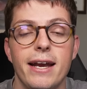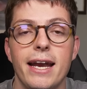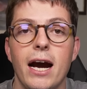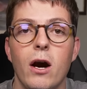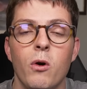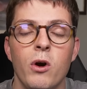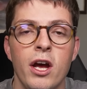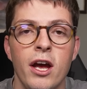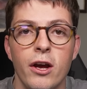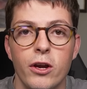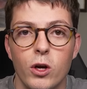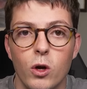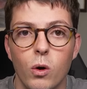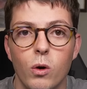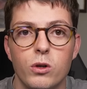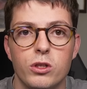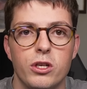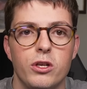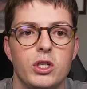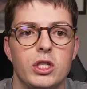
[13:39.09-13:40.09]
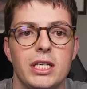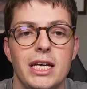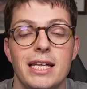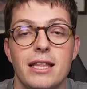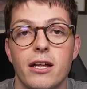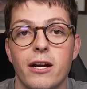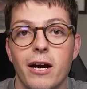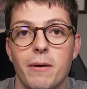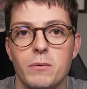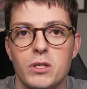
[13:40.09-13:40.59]
Now, you'll also see
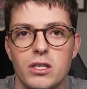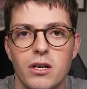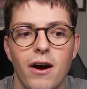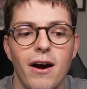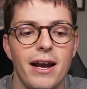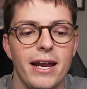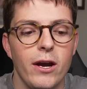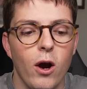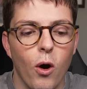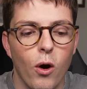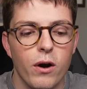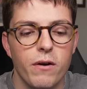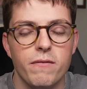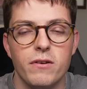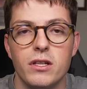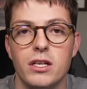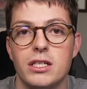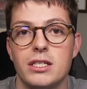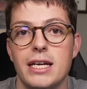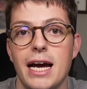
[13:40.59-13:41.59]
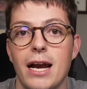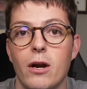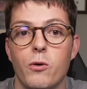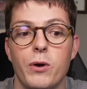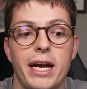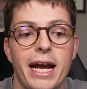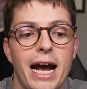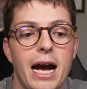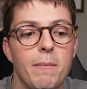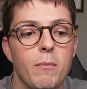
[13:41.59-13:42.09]
that I'm slightly over the
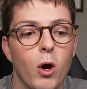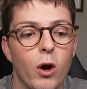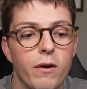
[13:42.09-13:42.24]
salary cap.